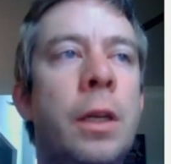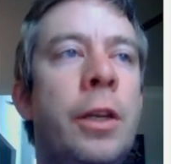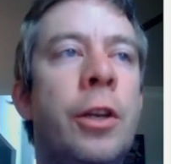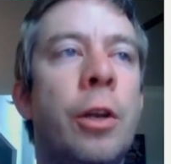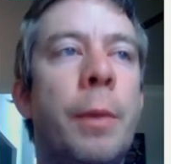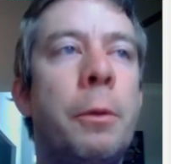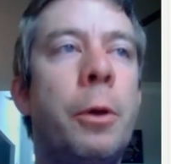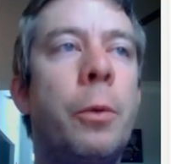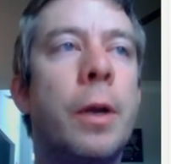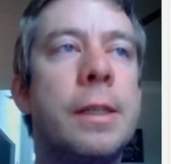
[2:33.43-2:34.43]
You know, maybe
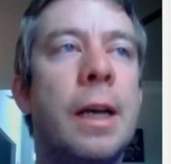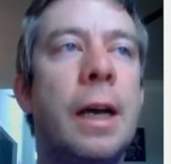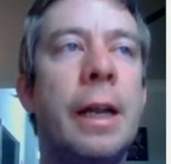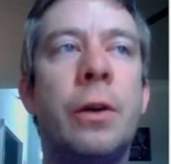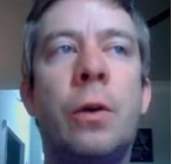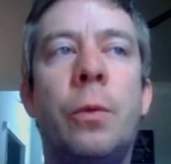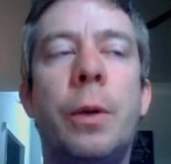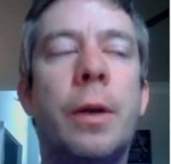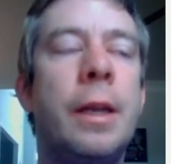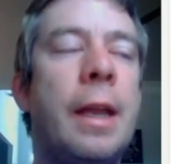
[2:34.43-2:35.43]
we want a title, we
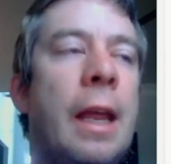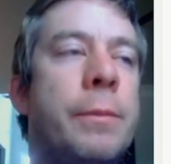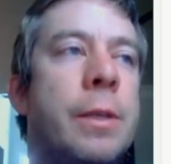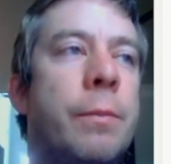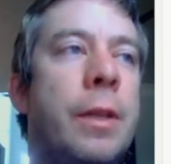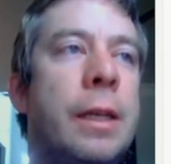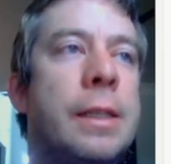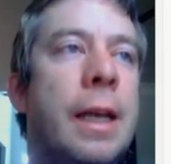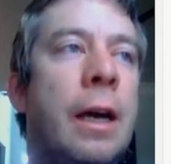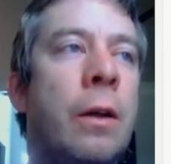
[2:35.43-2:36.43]
want to name some
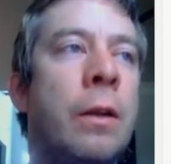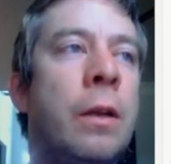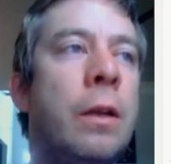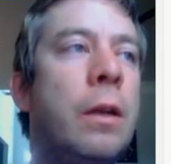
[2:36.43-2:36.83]
things out.